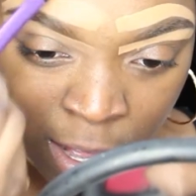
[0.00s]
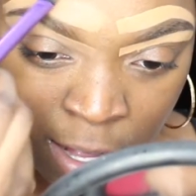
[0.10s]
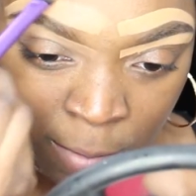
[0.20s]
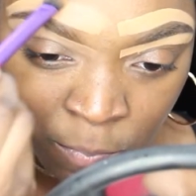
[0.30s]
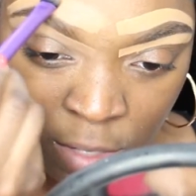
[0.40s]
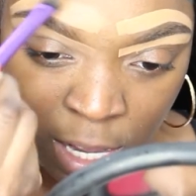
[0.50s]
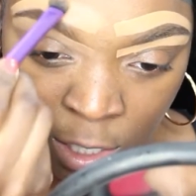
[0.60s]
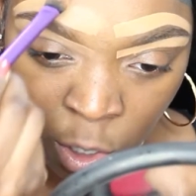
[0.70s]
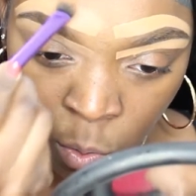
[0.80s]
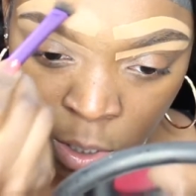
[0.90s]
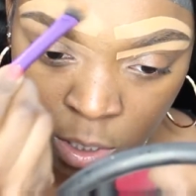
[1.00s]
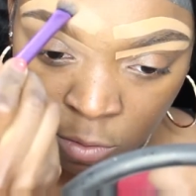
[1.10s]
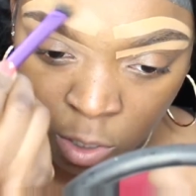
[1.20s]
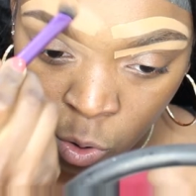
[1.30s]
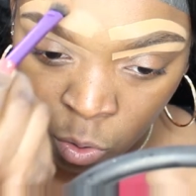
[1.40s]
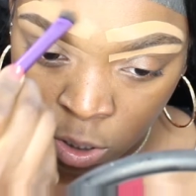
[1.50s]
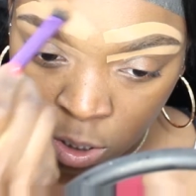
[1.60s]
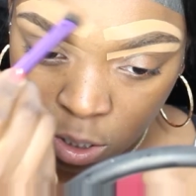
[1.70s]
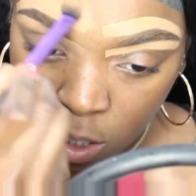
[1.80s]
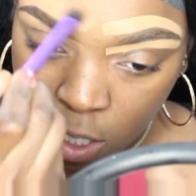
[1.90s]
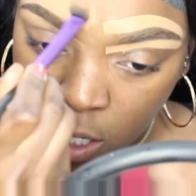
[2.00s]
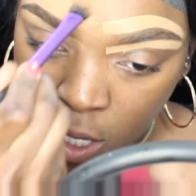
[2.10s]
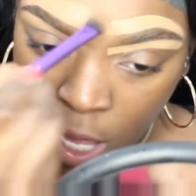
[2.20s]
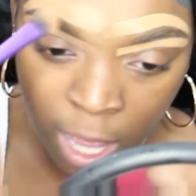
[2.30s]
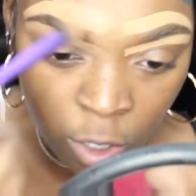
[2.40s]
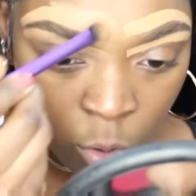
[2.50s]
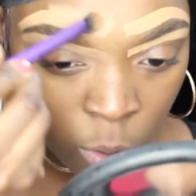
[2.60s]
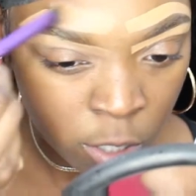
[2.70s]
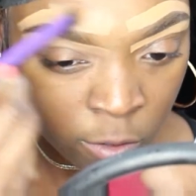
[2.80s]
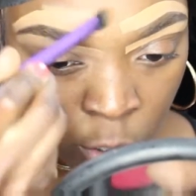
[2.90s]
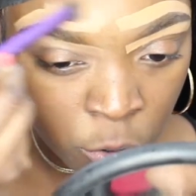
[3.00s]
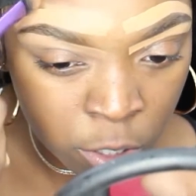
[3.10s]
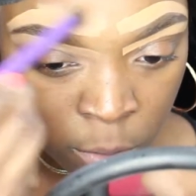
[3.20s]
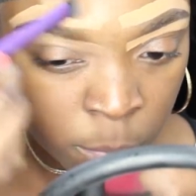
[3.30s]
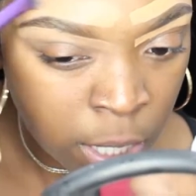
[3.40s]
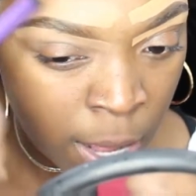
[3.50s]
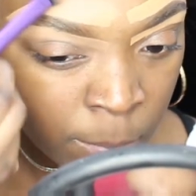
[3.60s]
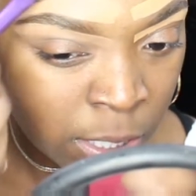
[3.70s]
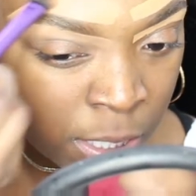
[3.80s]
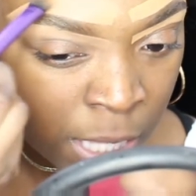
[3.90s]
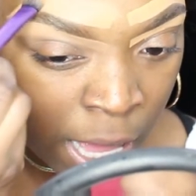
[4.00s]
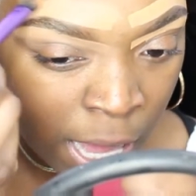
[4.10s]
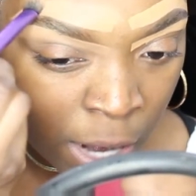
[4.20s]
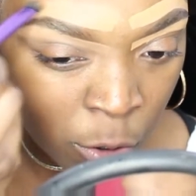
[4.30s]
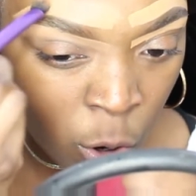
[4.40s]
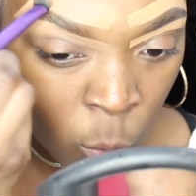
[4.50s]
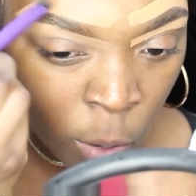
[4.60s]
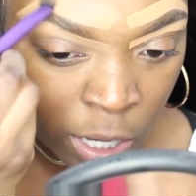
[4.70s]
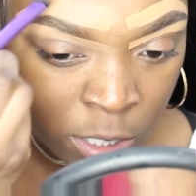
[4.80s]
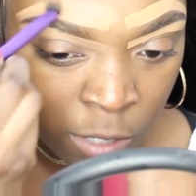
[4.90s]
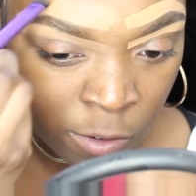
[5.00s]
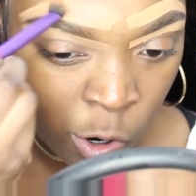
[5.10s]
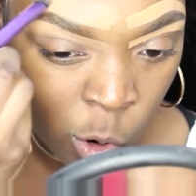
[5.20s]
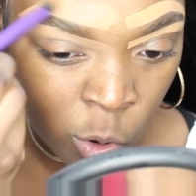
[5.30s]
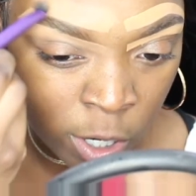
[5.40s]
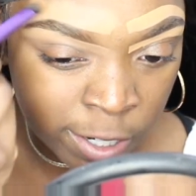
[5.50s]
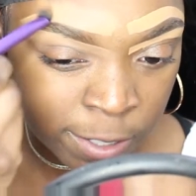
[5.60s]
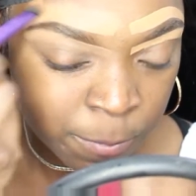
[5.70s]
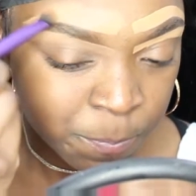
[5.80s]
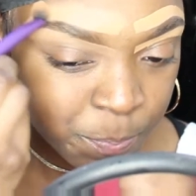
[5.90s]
I don't want to record. I do want to record, but I'm just like, I don't know what to record.